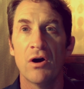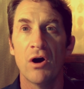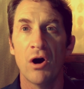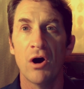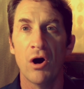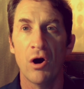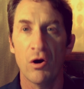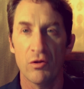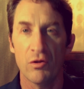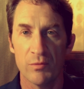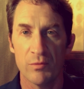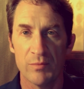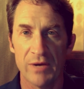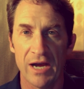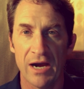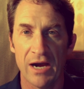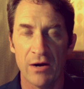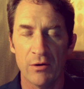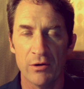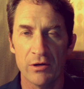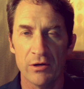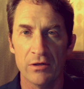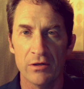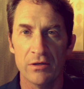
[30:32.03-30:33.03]
all the
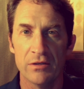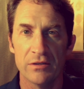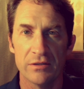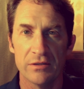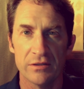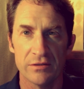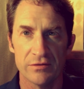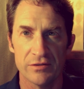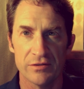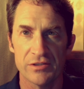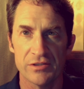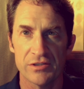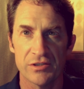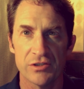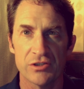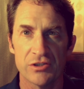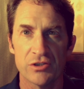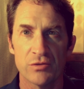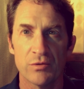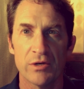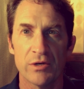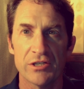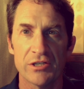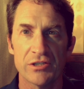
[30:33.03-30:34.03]
power in this
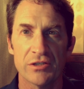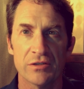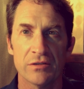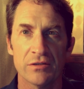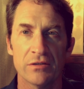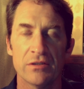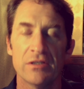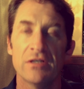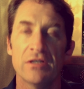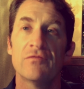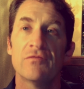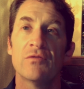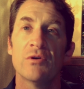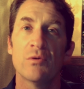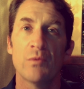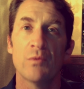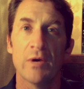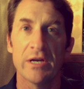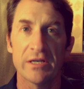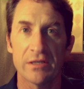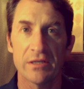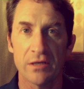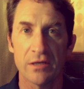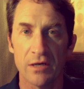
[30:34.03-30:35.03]
situation if we
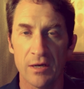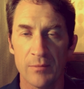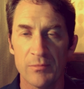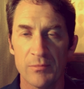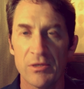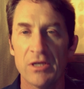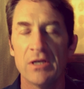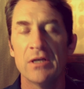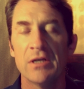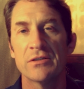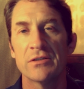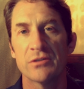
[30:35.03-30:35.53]
wake up